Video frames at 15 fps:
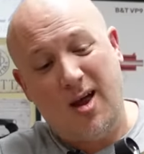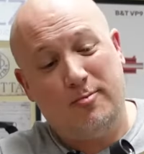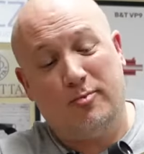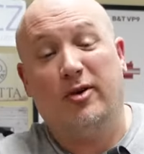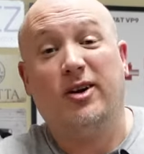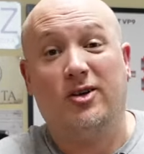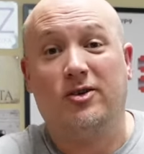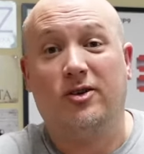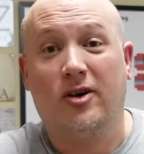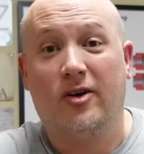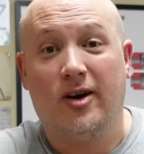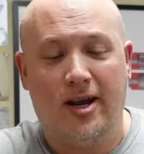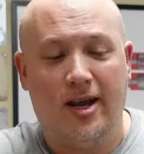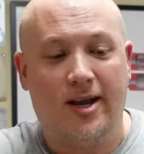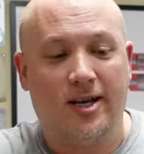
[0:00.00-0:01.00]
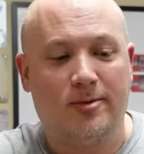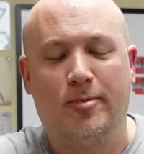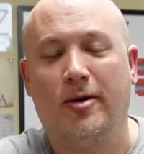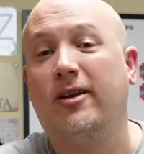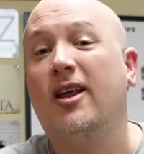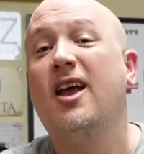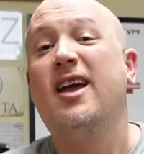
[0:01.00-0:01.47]
I'm pretty sure it is,
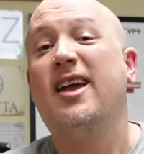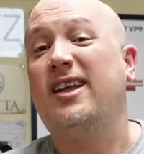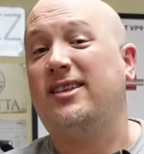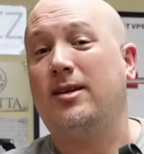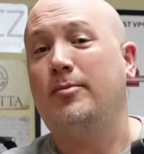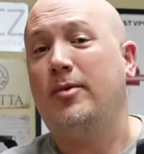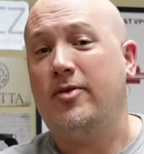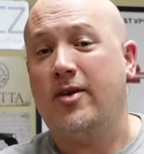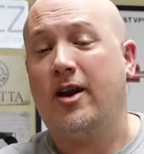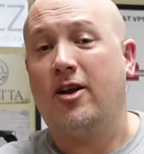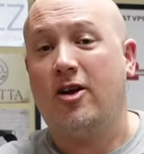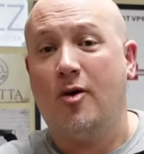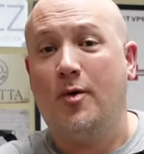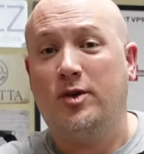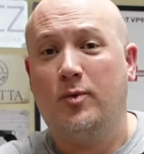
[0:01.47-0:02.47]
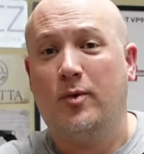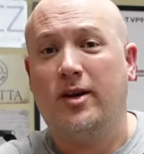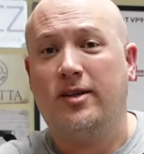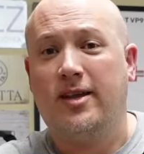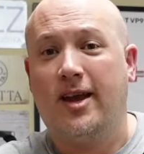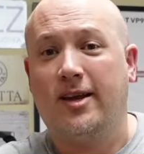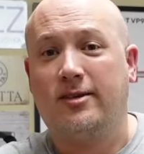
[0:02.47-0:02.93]
but it's something that I always want
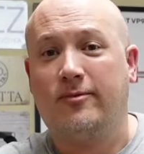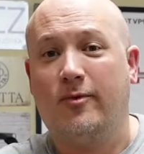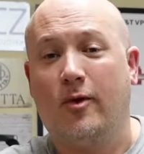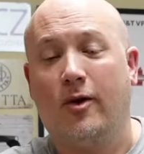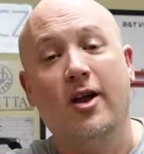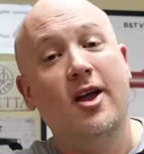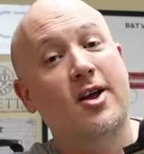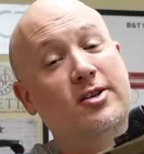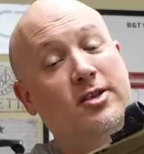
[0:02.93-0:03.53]
to test for.